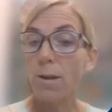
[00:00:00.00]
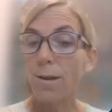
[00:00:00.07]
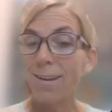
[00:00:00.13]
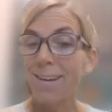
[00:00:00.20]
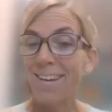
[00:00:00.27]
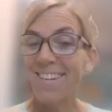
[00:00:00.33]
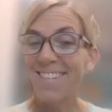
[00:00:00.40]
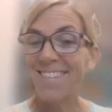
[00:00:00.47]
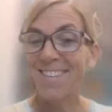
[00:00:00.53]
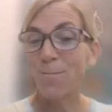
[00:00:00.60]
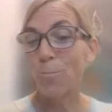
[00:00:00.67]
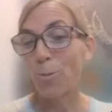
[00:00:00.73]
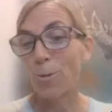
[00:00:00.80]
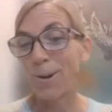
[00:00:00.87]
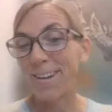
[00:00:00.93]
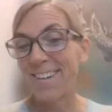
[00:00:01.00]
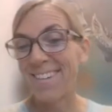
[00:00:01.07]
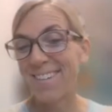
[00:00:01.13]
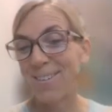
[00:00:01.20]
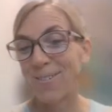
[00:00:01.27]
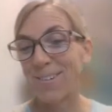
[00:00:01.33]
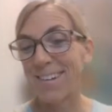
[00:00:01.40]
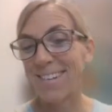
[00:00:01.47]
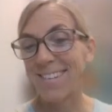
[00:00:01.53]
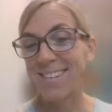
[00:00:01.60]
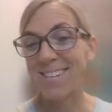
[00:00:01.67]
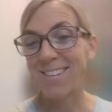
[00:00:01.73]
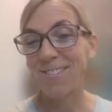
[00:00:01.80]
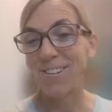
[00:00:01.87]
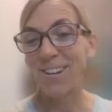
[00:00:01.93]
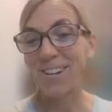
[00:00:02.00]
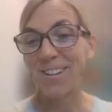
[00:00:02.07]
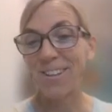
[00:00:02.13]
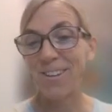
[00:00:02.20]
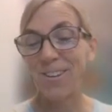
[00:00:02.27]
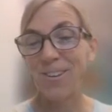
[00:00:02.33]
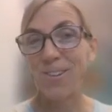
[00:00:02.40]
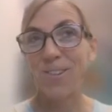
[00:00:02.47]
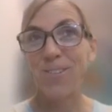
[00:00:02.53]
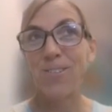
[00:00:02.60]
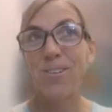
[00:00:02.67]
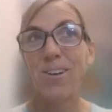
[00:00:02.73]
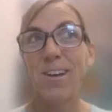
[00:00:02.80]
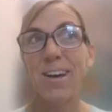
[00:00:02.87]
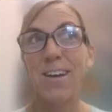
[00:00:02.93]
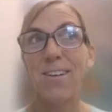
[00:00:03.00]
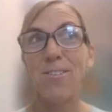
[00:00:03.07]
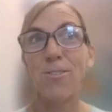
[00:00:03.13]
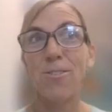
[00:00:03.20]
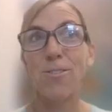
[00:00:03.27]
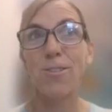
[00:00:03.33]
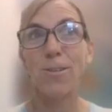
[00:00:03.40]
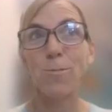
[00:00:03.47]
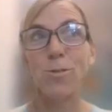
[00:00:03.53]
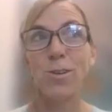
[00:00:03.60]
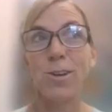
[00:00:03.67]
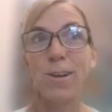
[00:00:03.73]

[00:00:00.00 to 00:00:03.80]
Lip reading: It's important always to include a description